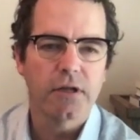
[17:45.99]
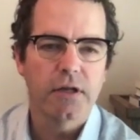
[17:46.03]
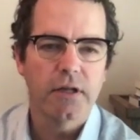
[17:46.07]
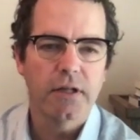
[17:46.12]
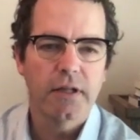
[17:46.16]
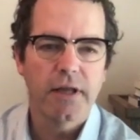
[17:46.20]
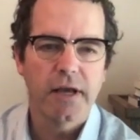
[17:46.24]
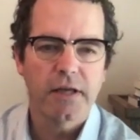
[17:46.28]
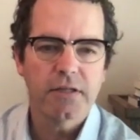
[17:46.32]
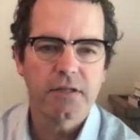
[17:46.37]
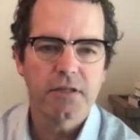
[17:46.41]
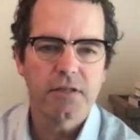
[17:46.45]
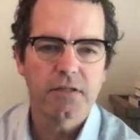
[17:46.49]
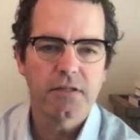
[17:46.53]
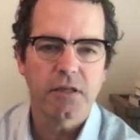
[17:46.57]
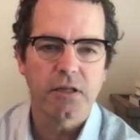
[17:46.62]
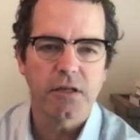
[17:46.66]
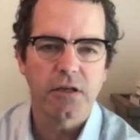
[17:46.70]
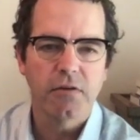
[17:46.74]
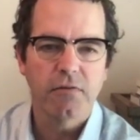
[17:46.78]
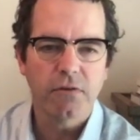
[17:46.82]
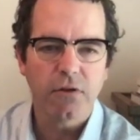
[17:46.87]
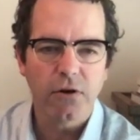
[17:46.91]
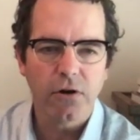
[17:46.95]
Any lessons that
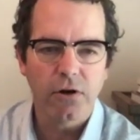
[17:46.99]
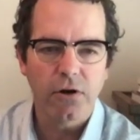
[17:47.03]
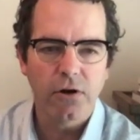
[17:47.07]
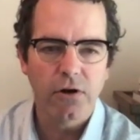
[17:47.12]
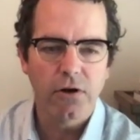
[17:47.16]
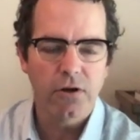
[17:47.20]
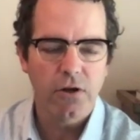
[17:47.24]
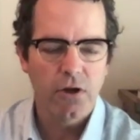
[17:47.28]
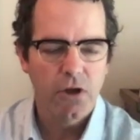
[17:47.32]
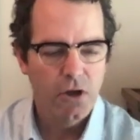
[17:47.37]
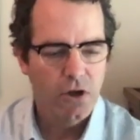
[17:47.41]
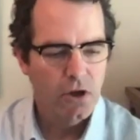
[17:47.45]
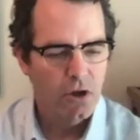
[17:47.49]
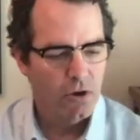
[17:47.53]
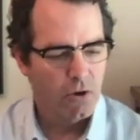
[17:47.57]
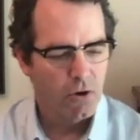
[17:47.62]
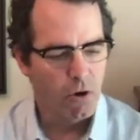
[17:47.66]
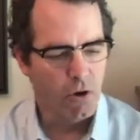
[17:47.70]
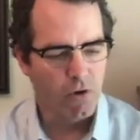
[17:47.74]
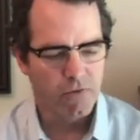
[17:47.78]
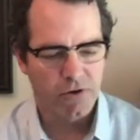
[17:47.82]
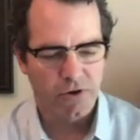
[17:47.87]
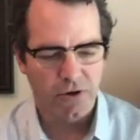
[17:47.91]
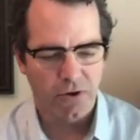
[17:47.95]
you've learned
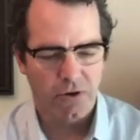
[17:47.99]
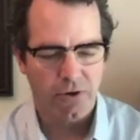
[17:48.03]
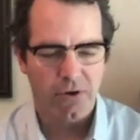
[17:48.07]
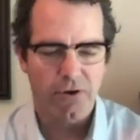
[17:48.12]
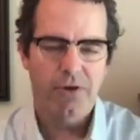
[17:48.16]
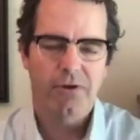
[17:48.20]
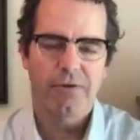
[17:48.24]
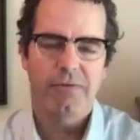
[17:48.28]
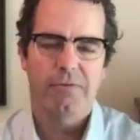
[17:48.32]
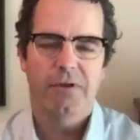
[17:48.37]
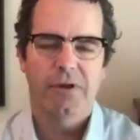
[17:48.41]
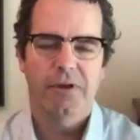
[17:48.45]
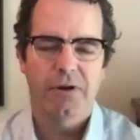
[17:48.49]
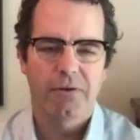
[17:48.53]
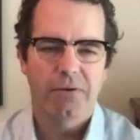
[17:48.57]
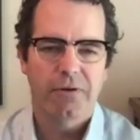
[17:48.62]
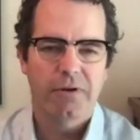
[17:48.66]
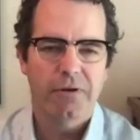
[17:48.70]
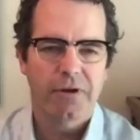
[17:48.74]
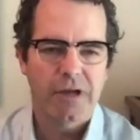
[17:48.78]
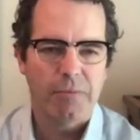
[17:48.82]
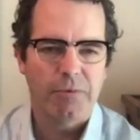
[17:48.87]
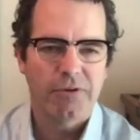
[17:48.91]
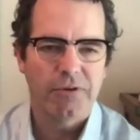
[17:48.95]
over your,
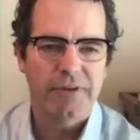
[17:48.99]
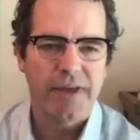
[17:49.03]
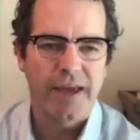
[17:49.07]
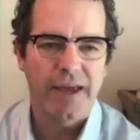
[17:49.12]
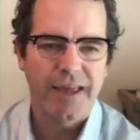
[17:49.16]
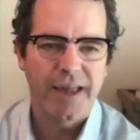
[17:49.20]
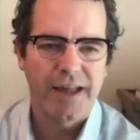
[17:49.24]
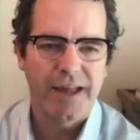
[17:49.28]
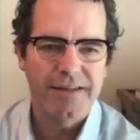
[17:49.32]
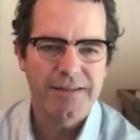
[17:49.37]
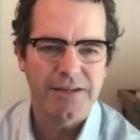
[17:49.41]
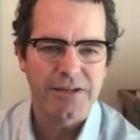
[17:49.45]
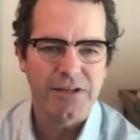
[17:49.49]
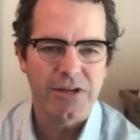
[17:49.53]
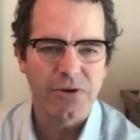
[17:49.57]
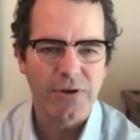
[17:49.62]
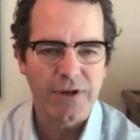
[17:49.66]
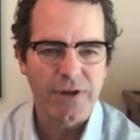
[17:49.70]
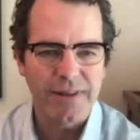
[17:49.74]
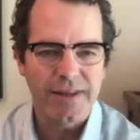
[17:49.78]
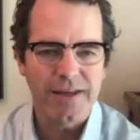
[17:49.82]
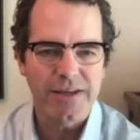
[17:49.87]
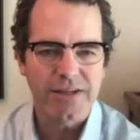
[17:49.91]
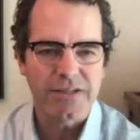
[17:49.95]
couple decades at
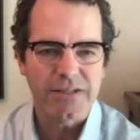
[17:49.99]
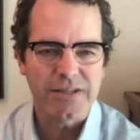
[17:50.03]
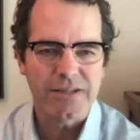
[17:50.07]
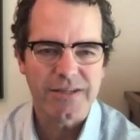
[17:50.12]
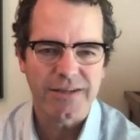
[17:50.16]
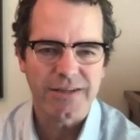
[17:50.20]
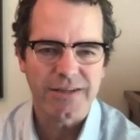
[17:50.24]
doing this?